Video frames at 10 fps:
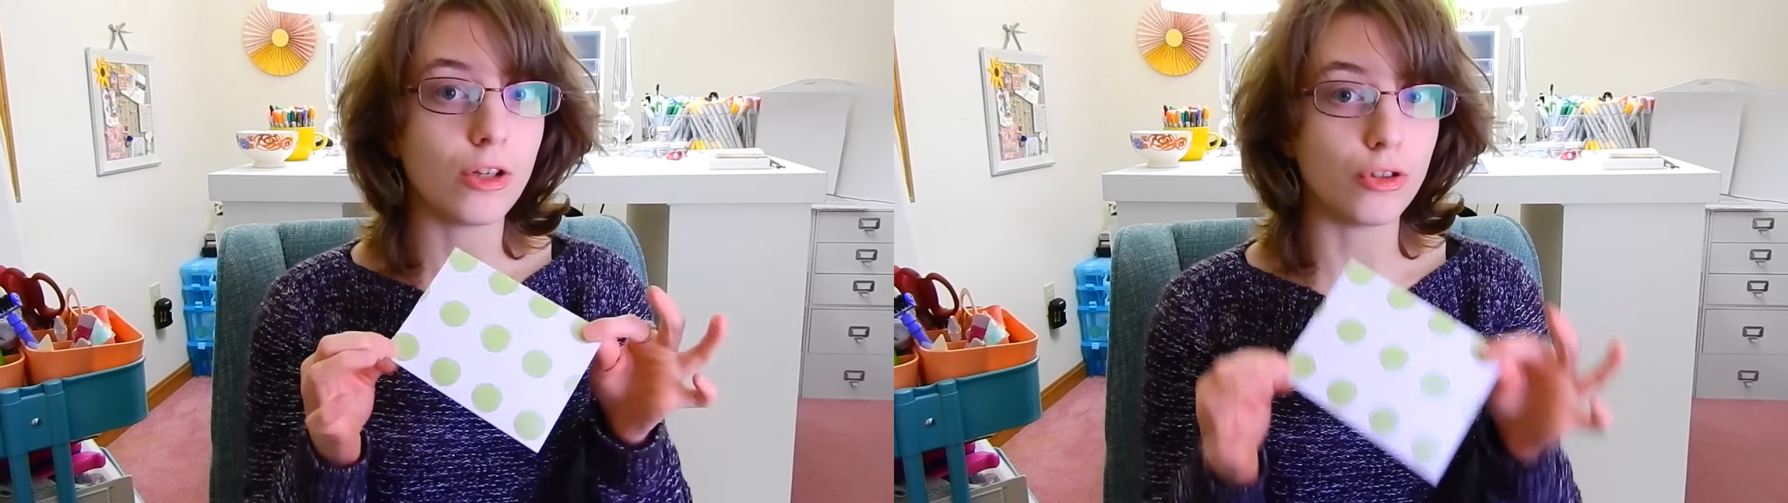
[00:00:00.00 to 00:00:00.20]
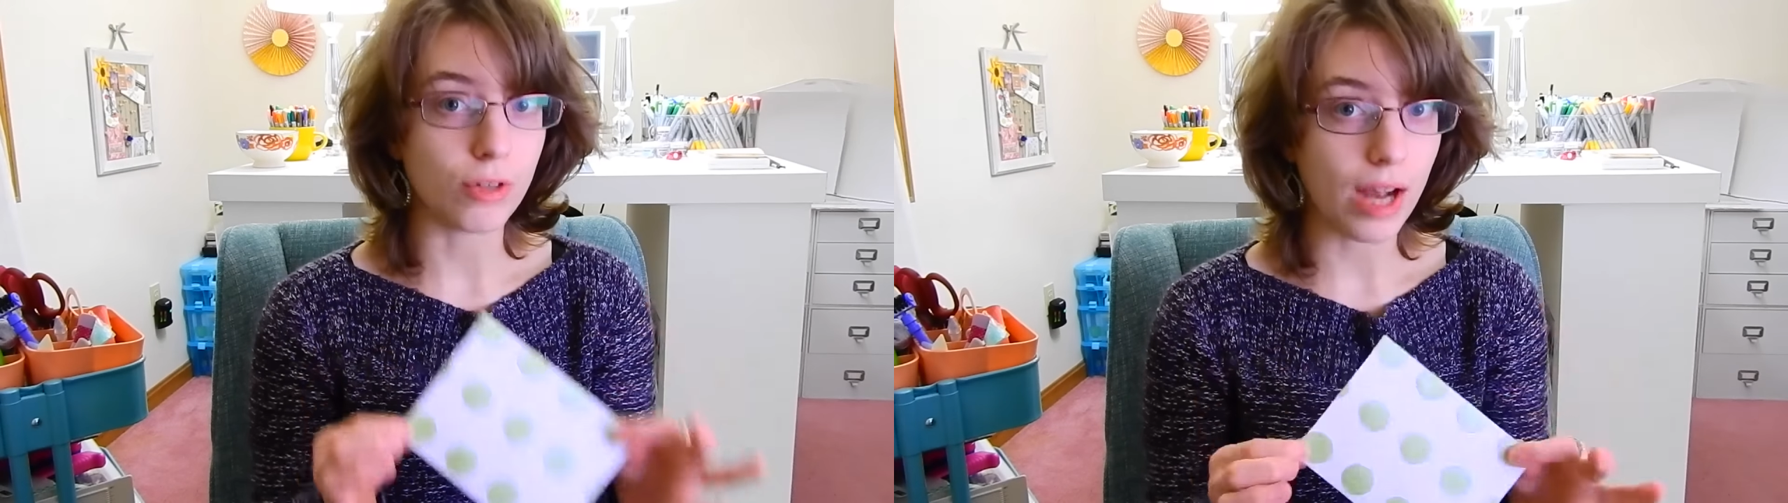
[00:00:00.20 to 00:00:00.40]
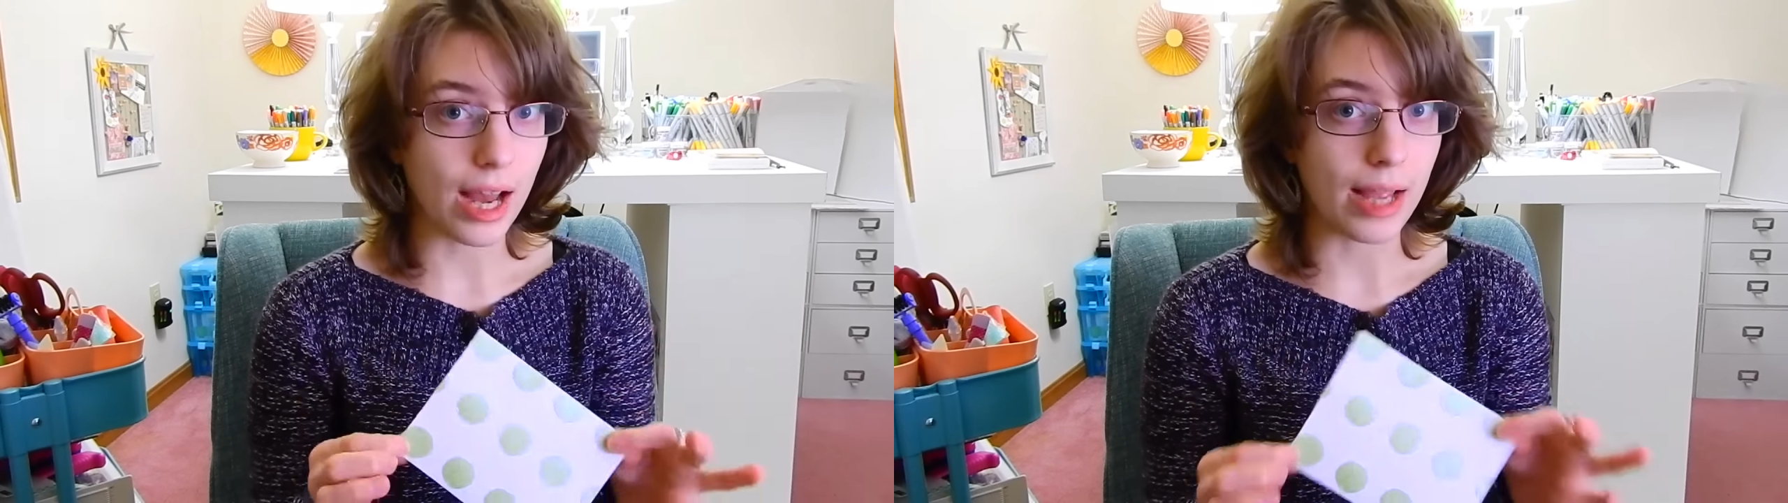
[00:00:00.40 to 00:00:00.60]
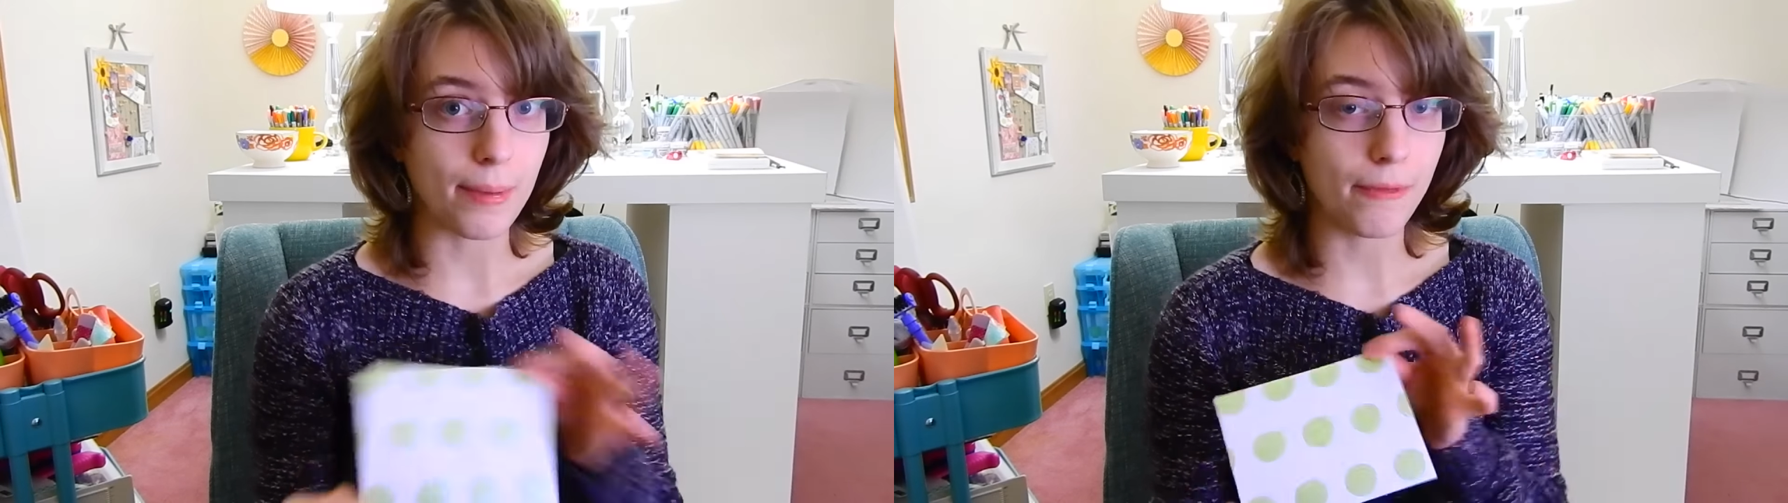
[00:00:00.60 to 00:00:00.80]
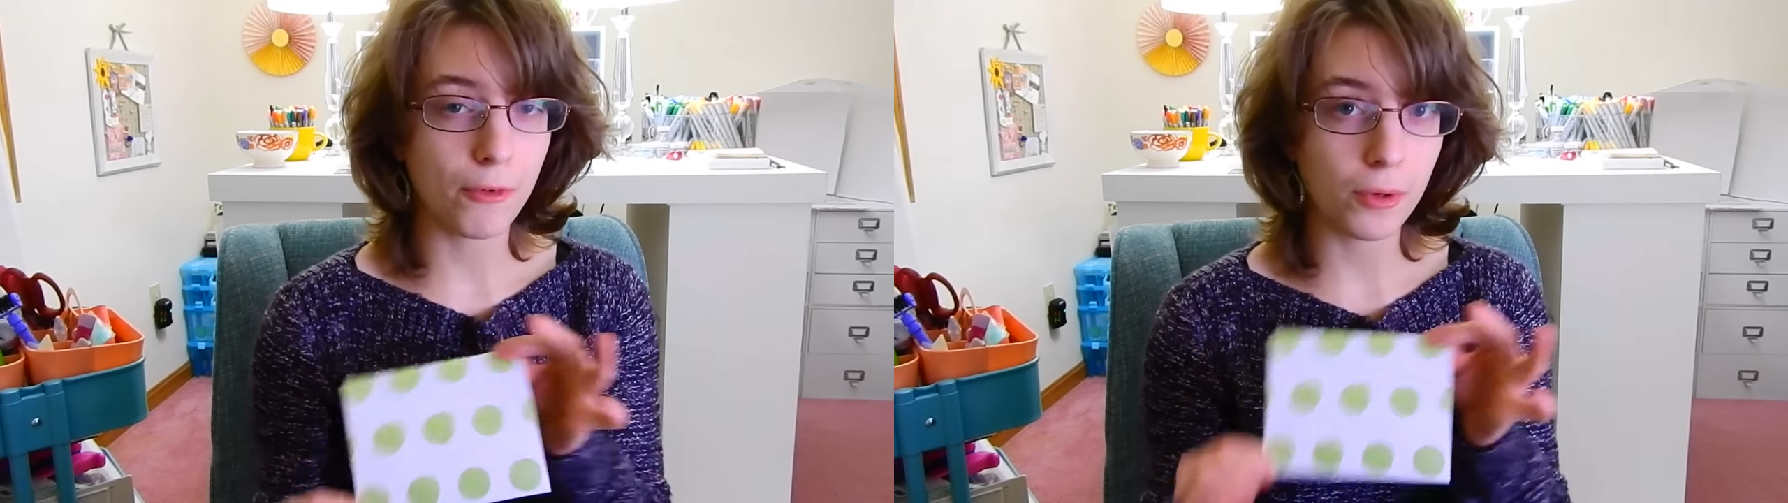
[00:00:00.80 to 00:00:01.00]
dry
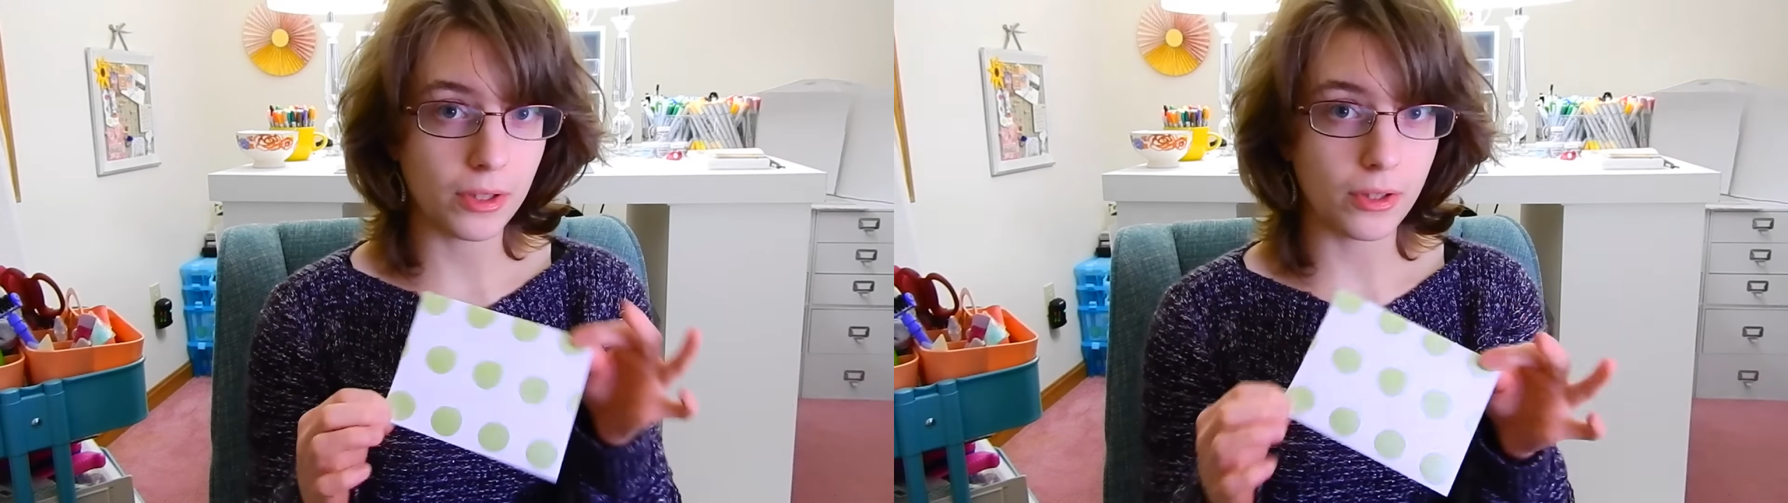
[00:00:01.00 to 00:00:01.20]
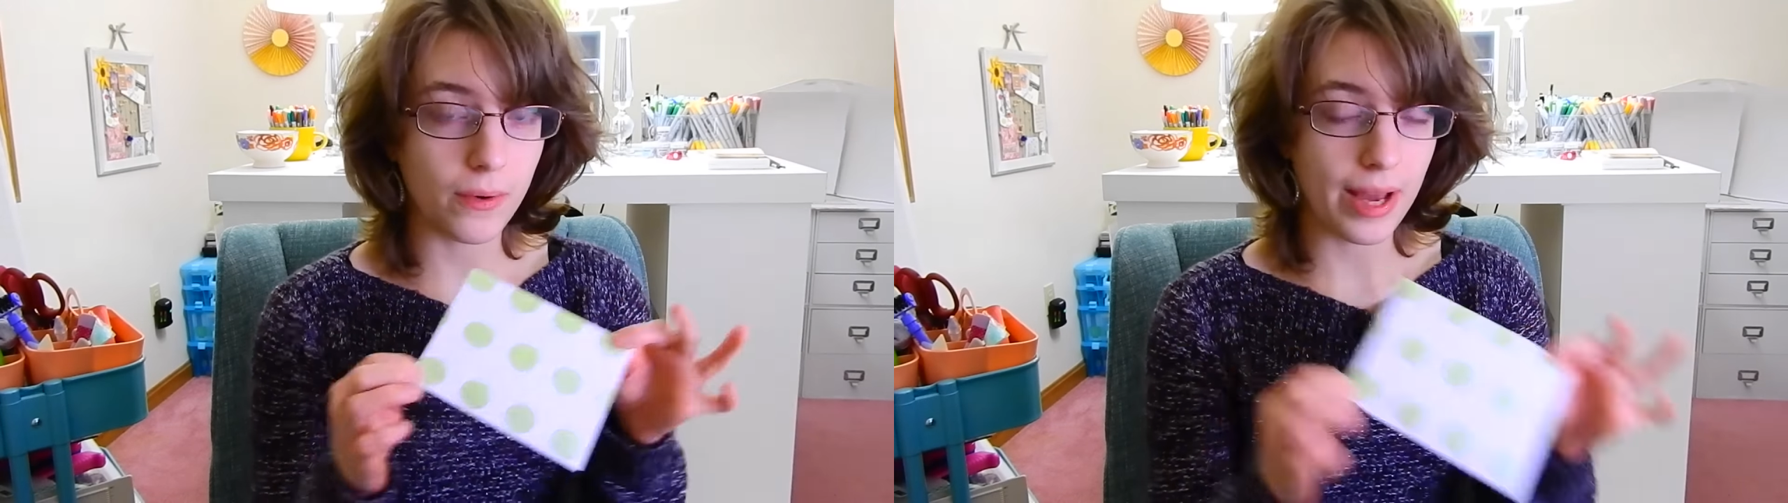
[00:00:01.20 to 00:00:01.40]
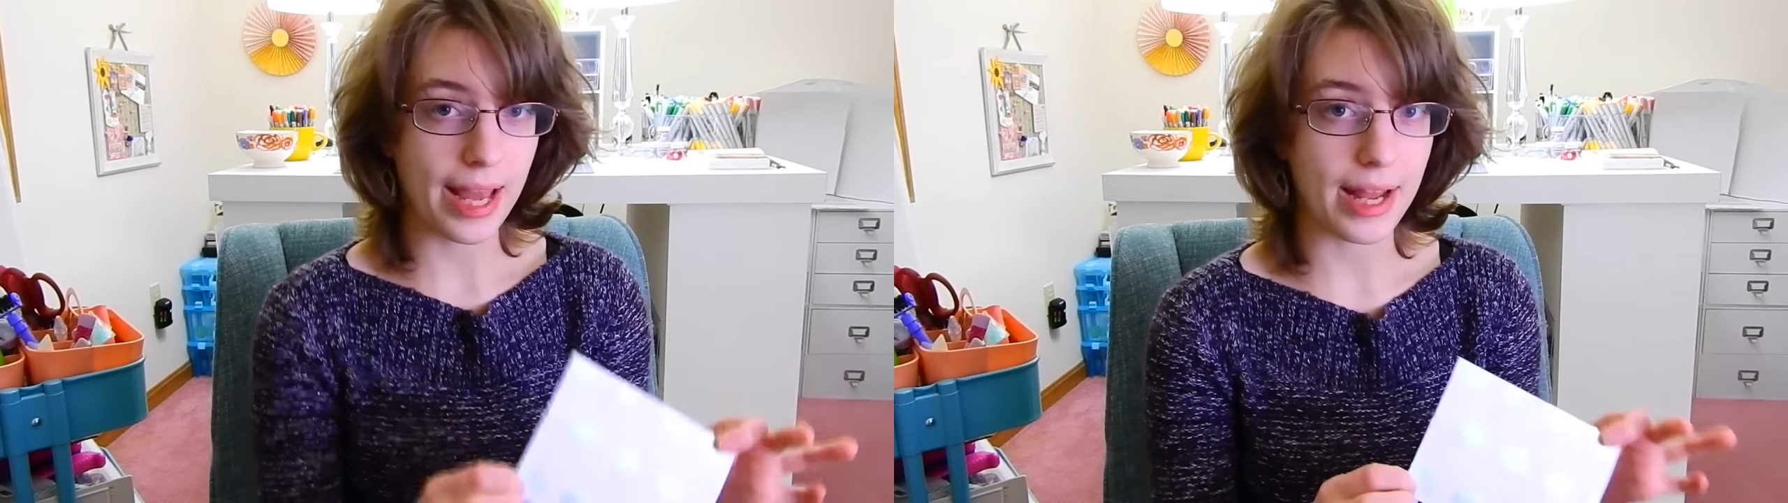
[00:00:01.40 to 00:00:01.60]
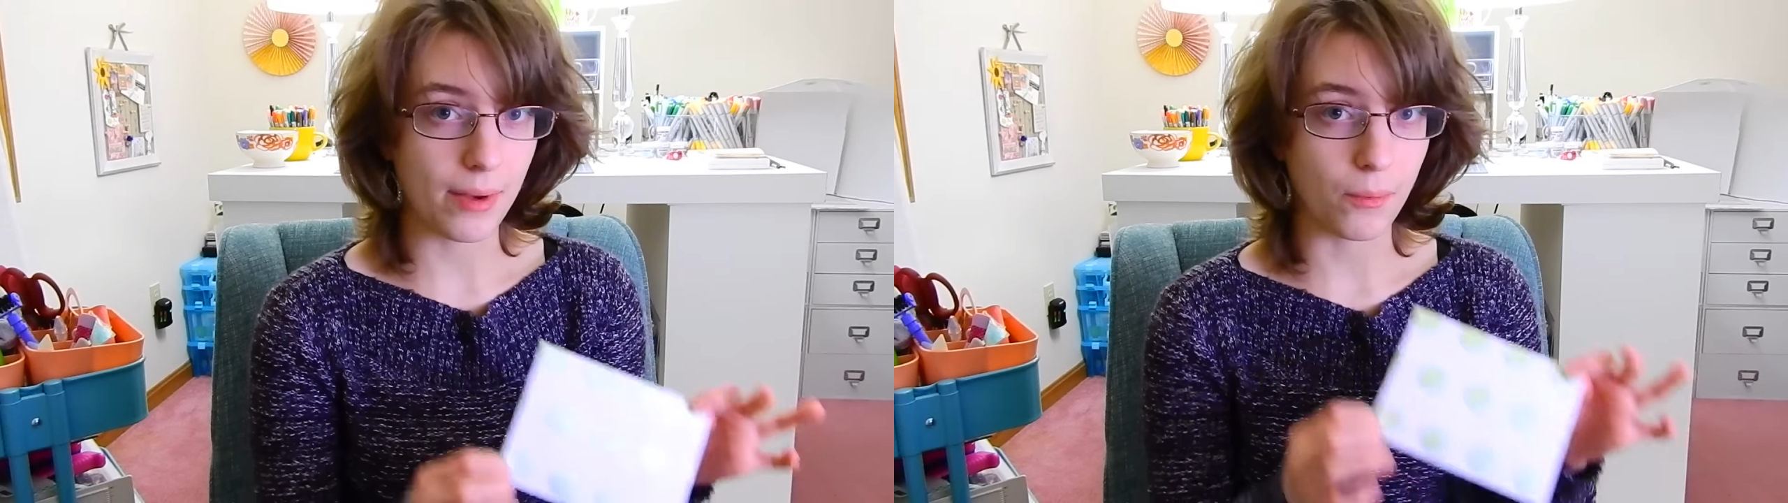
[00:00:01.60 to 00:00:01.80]
before you go ahead